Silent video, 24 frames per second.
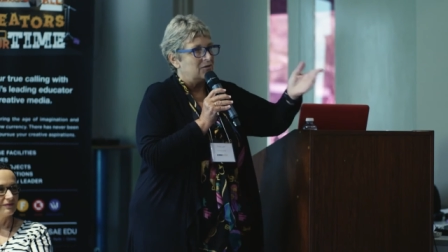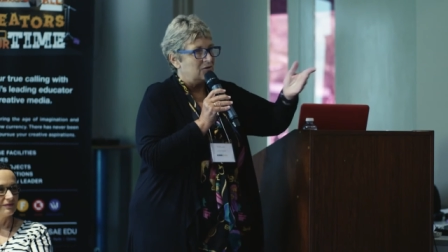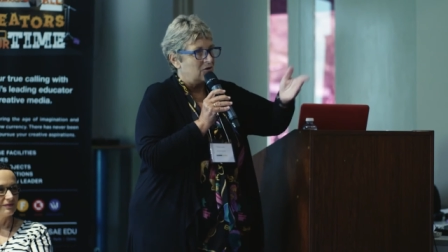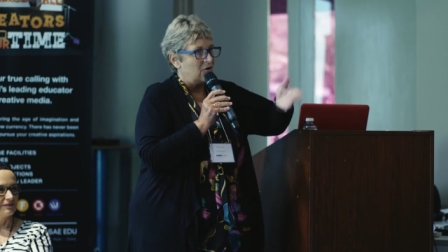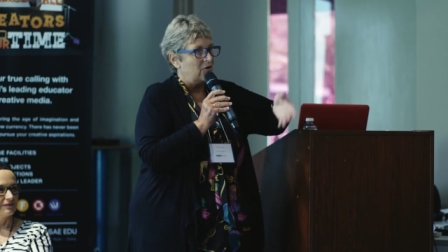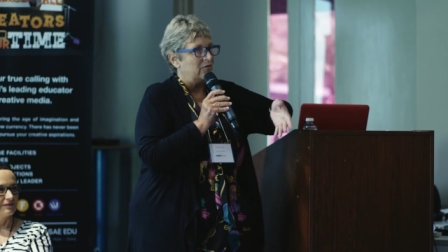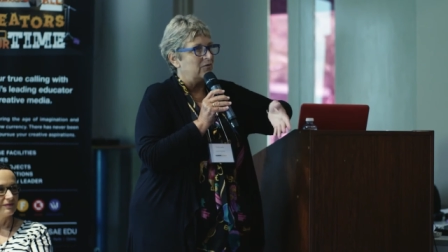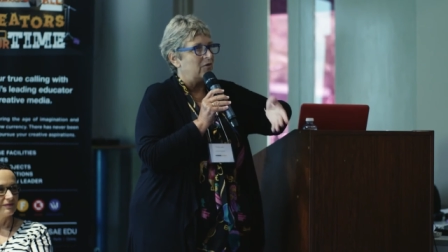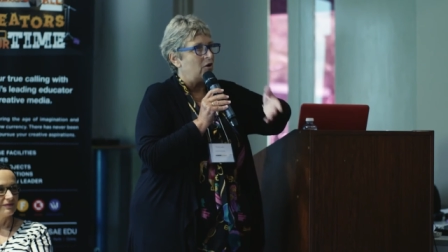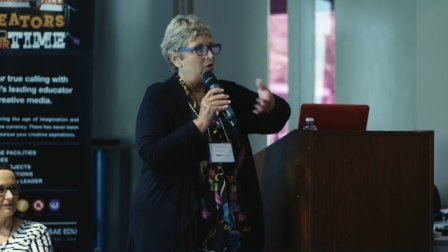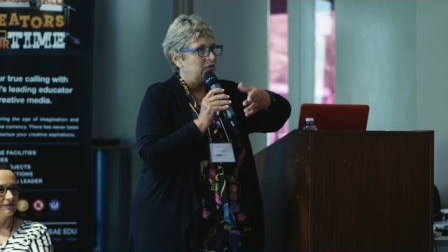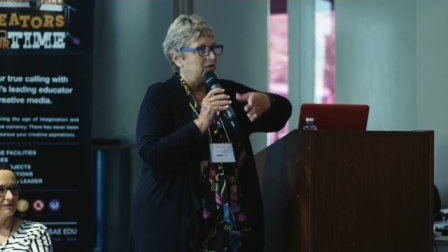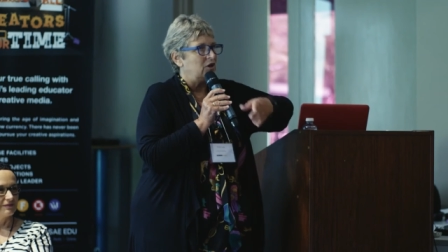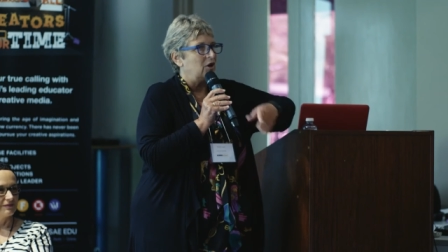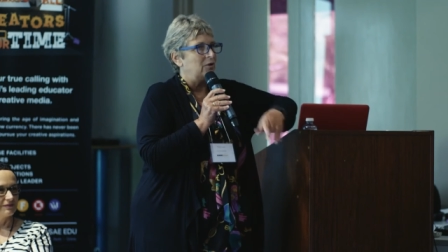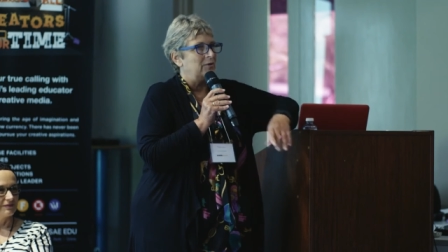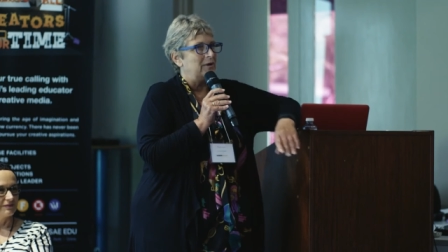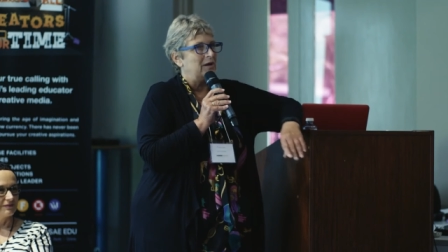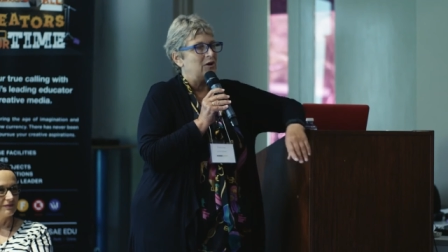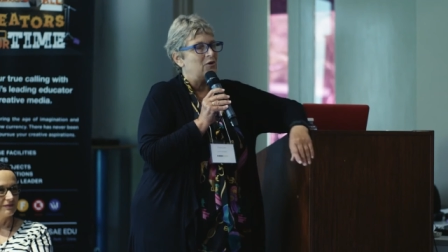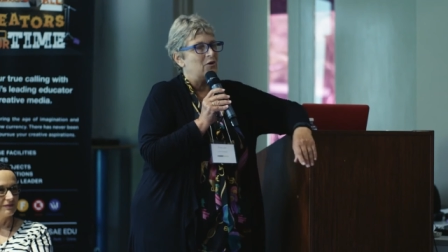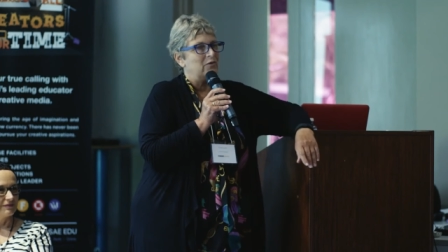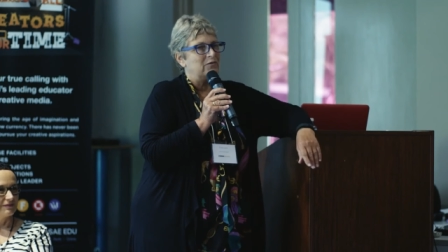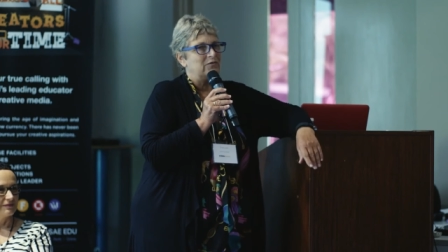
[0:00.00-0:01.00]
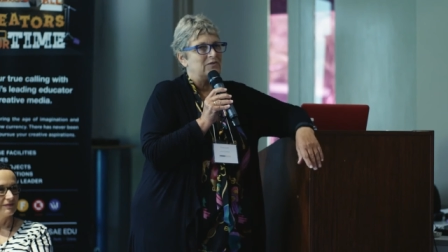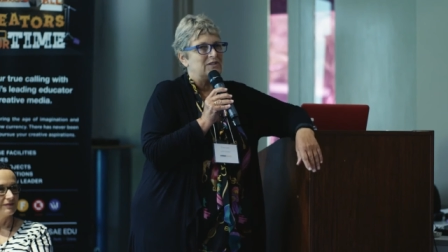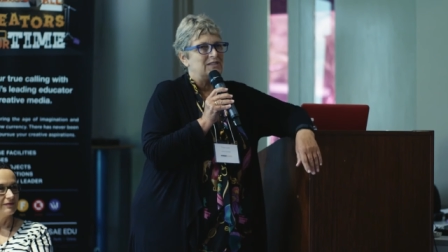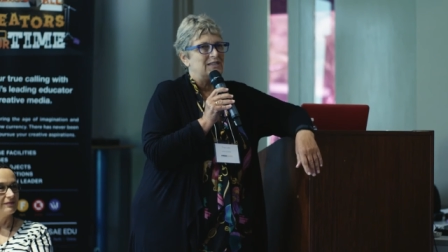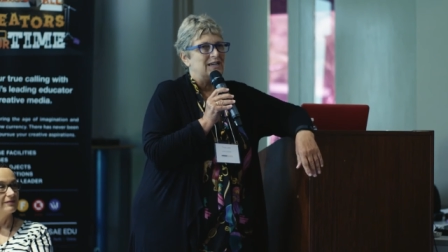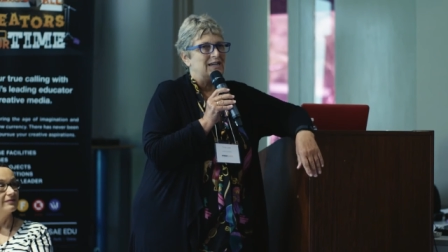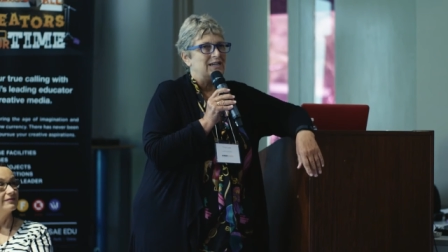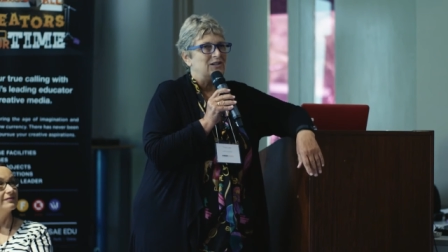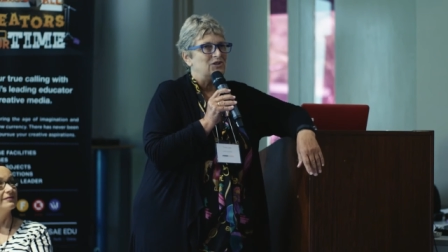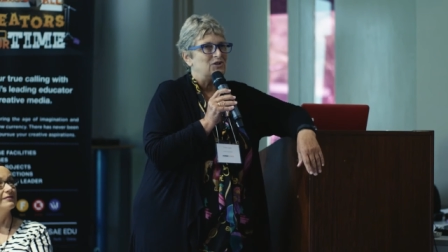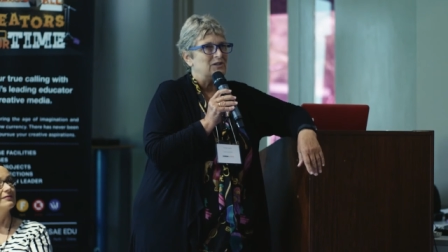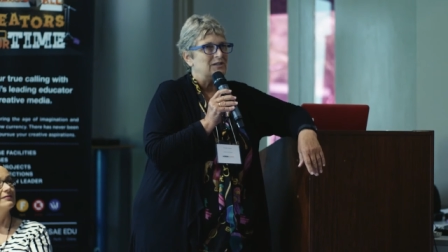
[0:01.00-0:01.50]
com ongoing
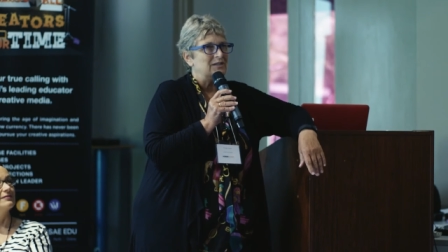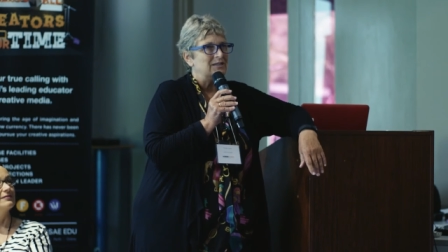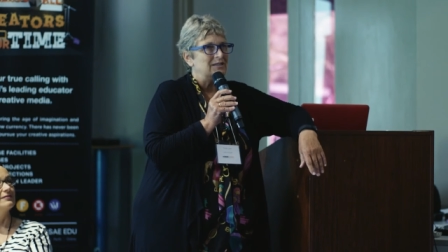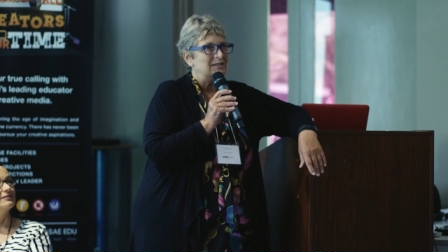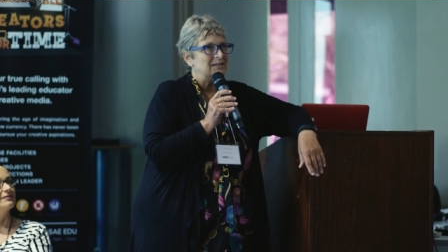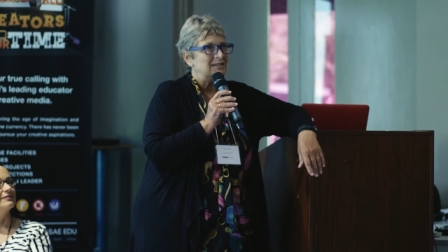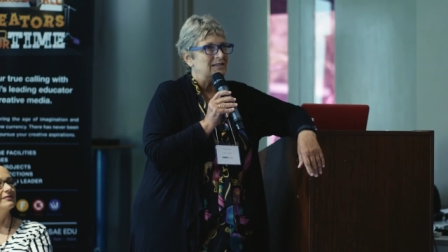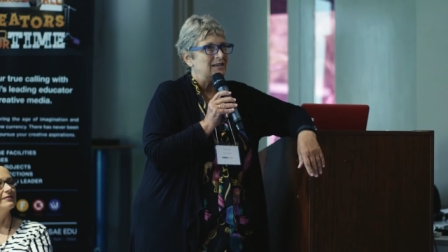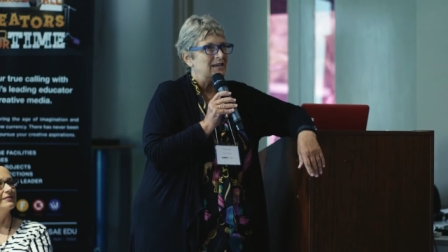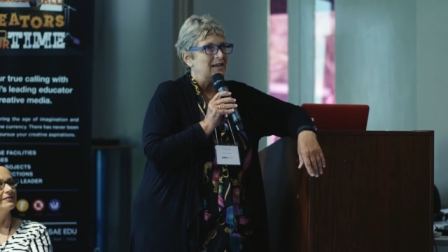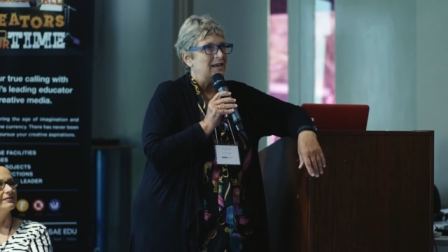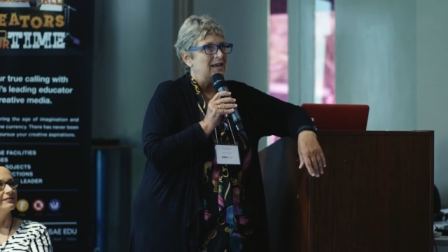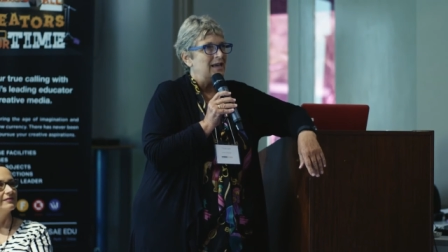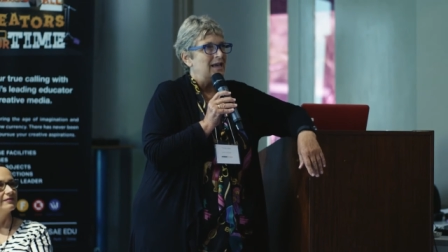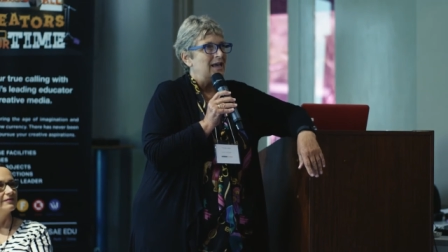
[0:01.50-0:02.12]
conversations